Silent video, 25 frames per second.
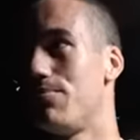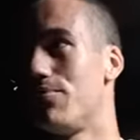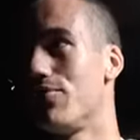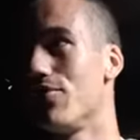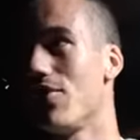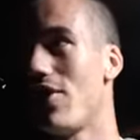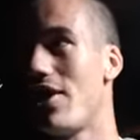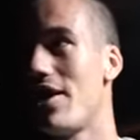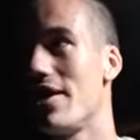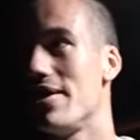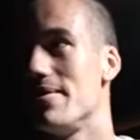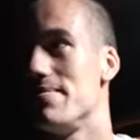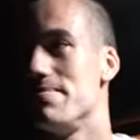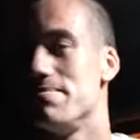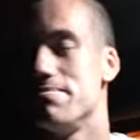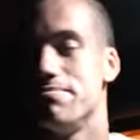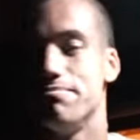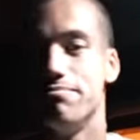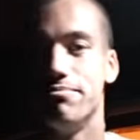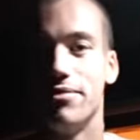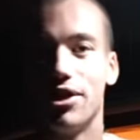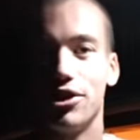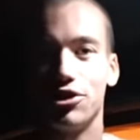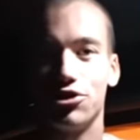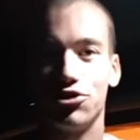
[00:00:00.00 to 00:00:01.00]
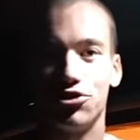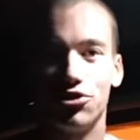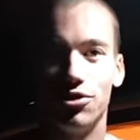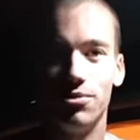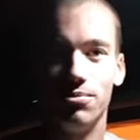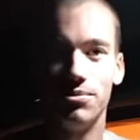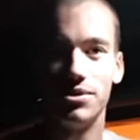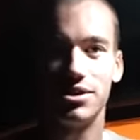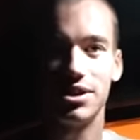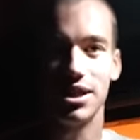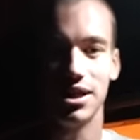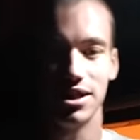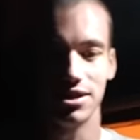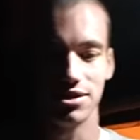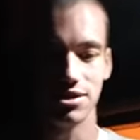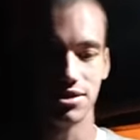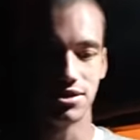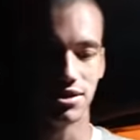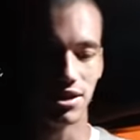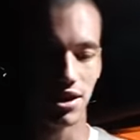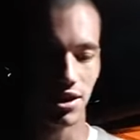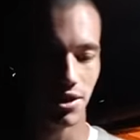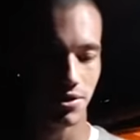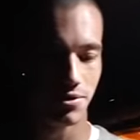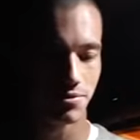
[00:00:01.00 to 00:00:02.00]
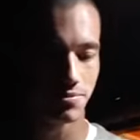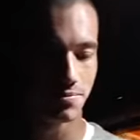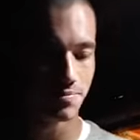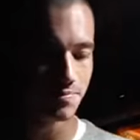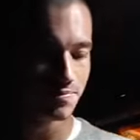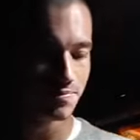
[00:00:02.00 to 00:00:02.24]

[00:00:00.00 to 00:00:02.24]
prime mushroom season now.